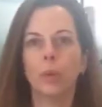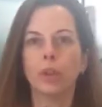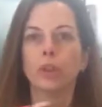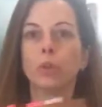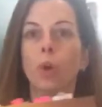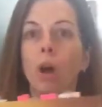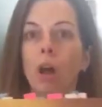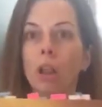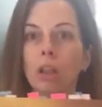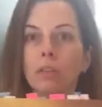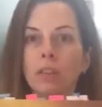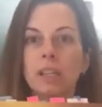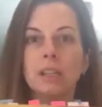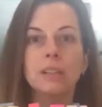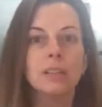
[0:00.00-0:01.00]
through all of
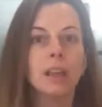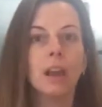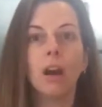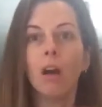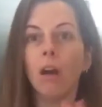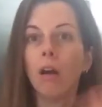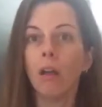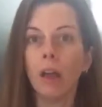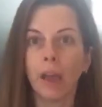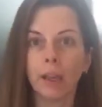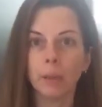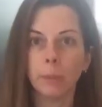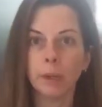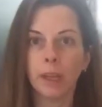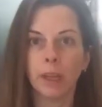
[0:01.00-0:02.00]
these. They all had a
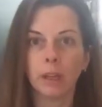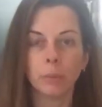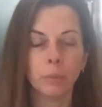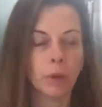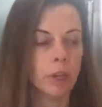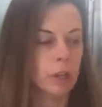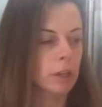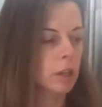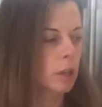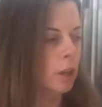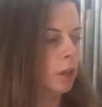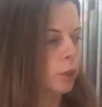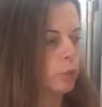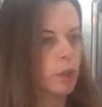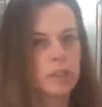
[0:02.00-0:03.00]
banana bread
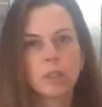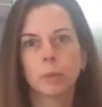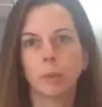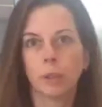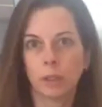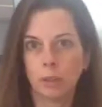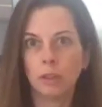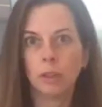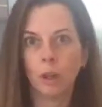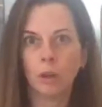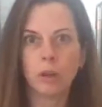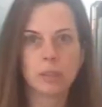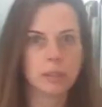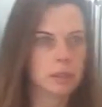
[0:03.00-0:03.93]
recipe, you know, because it's